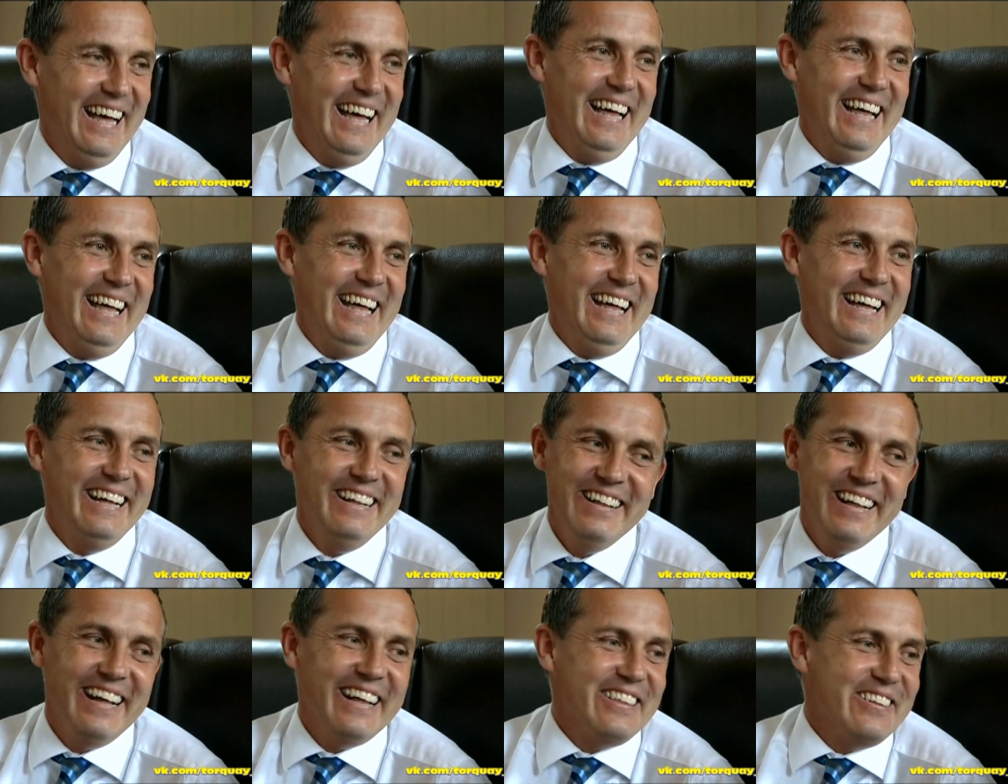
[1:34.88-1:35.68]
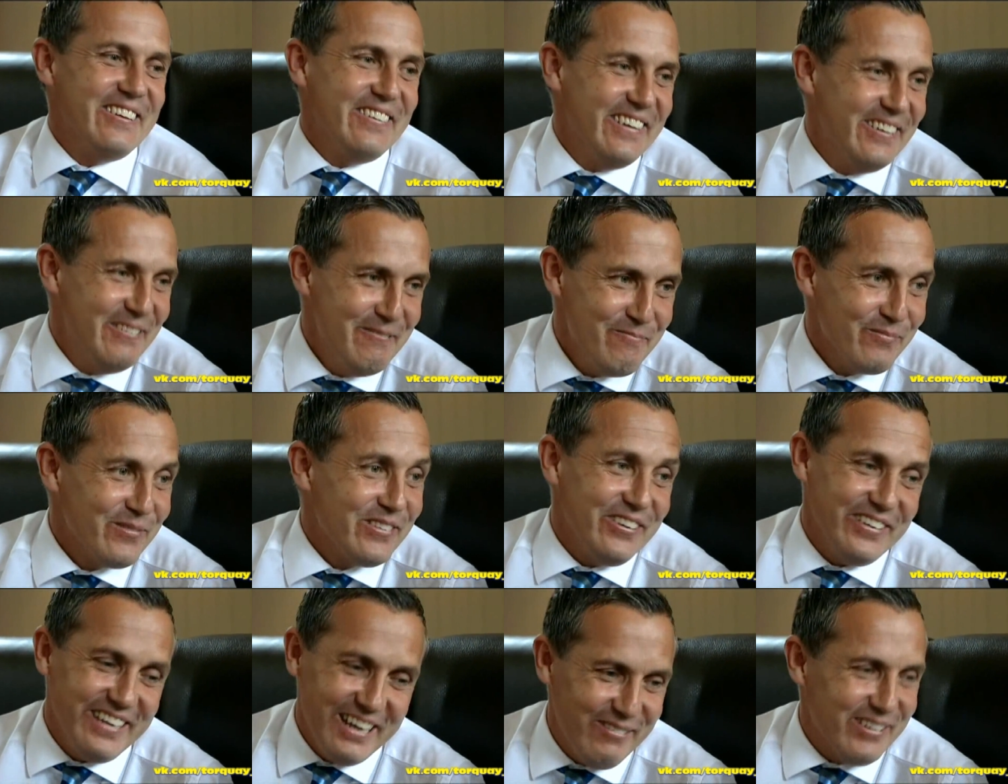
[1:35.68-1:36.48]
Are you going to answer it?
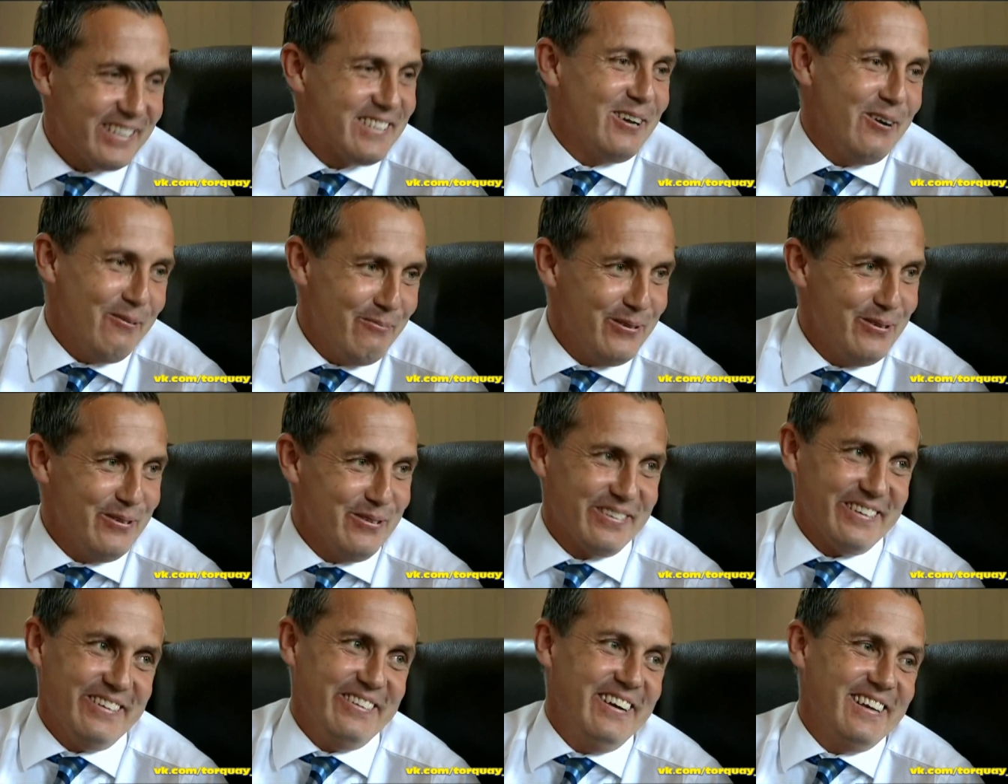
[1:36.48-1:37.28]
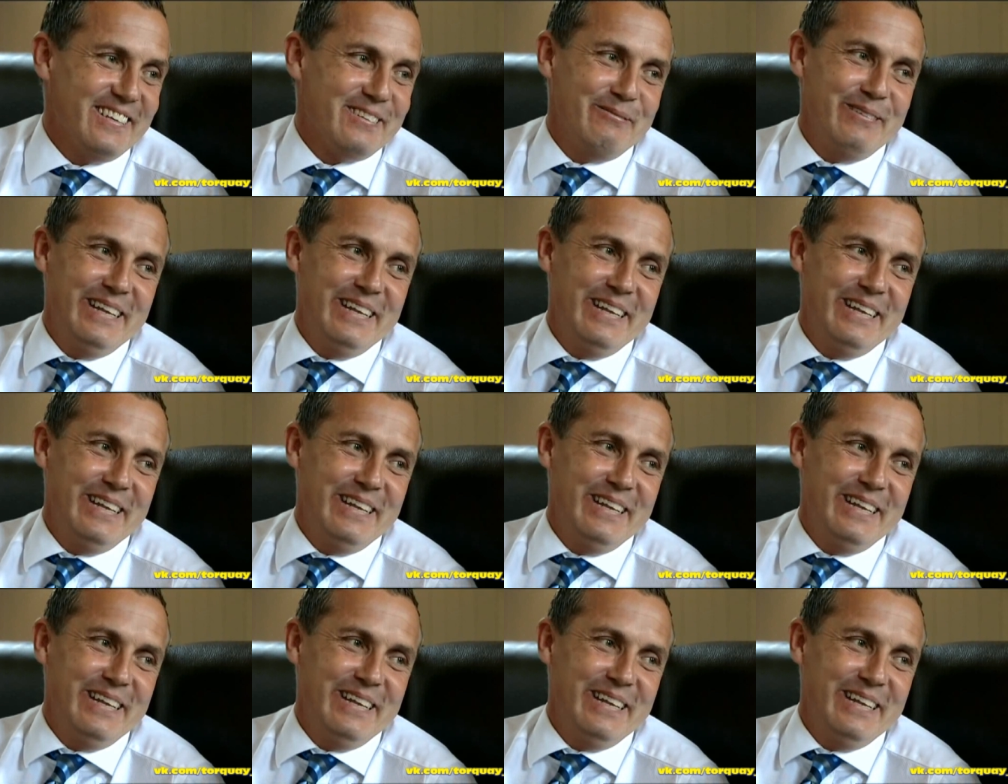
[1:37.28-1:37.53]
You never told me you was going to ask me